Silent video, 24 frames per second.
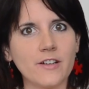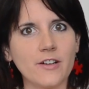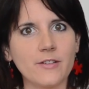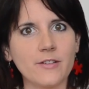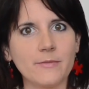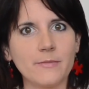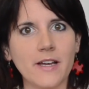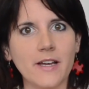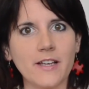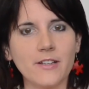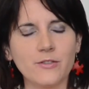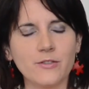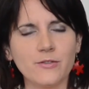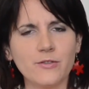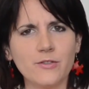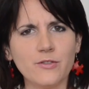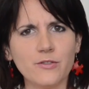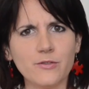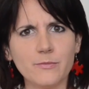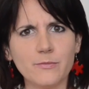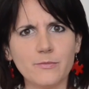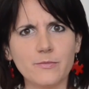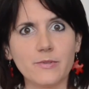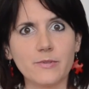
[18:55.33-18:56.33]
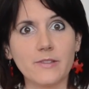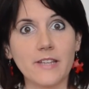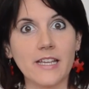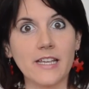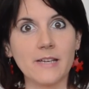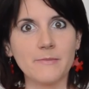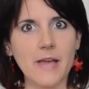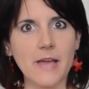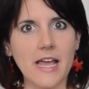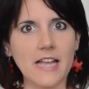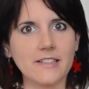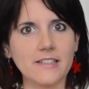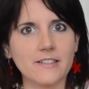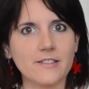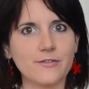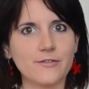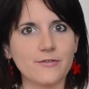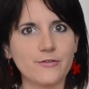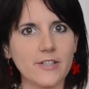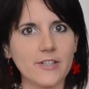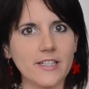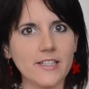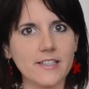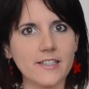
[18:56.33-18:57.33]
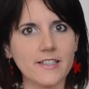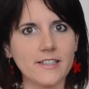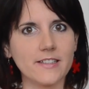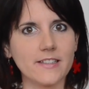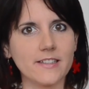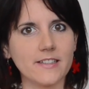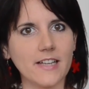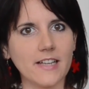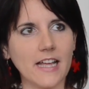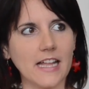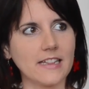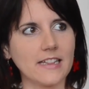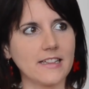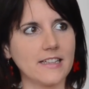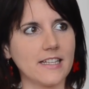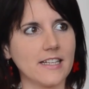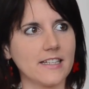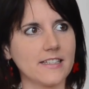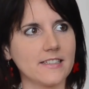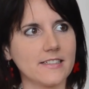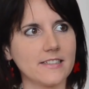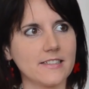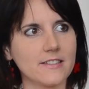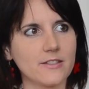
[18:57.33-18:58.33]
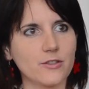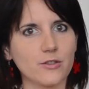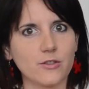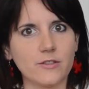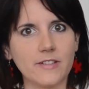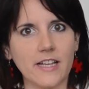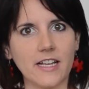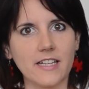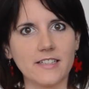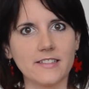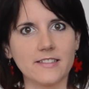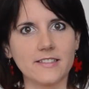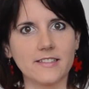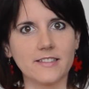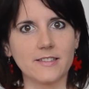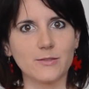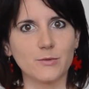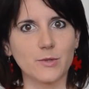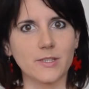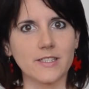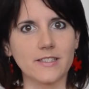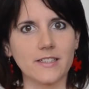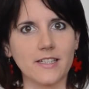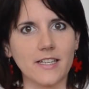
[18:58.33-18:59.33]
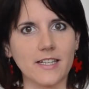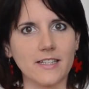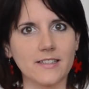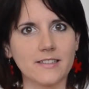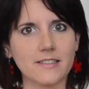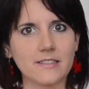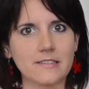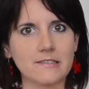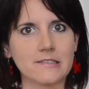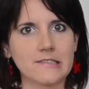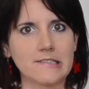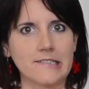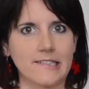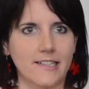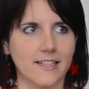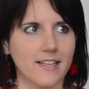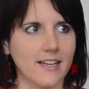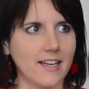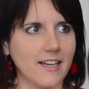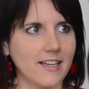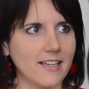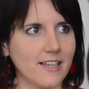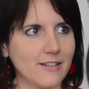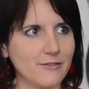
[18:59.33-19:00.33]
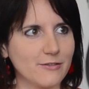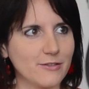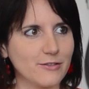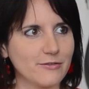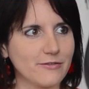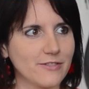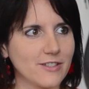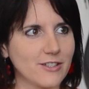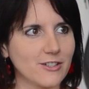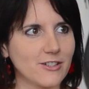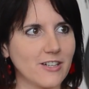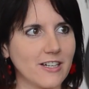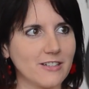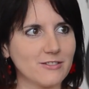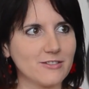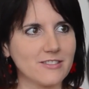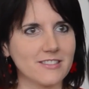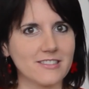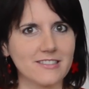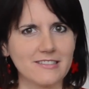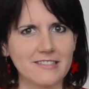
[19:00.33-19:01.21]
on my YouTube name Alice Frick, okay. and then it's called Alice in the Wonderland. I have to figure out the